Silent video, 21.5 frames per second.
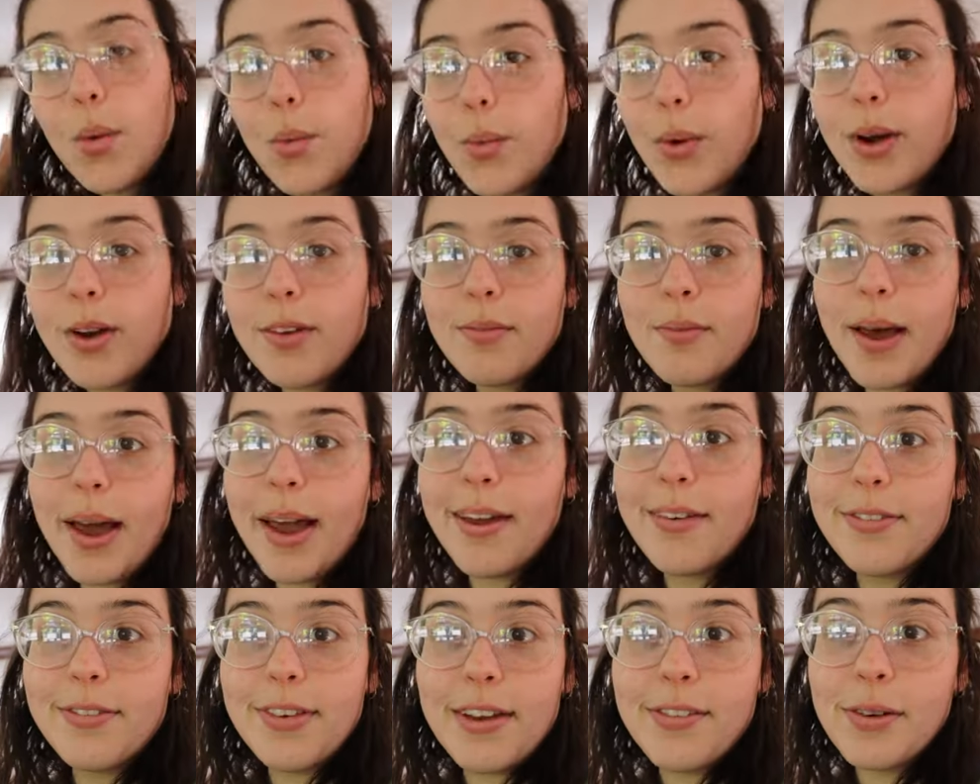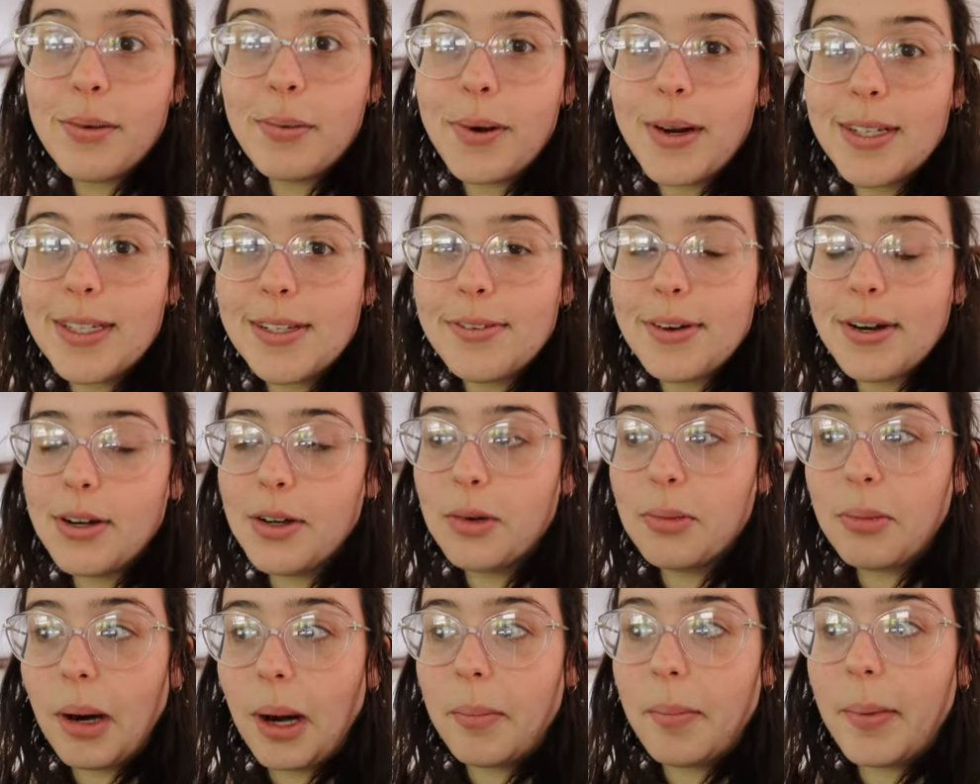One of my favorite parts of our new
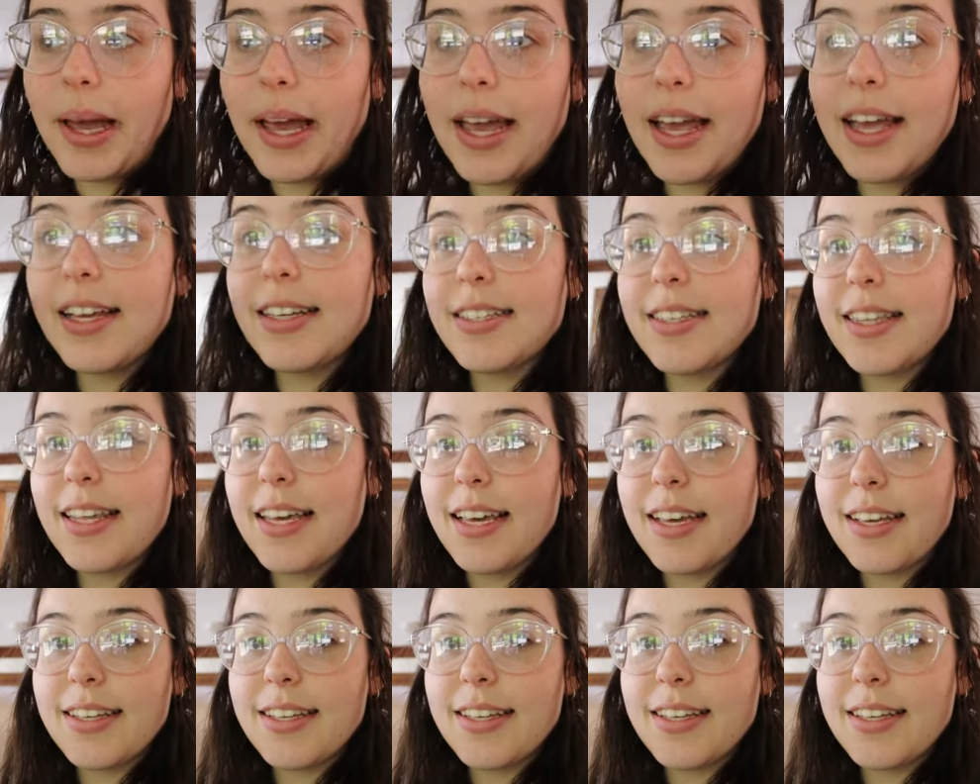apartment is the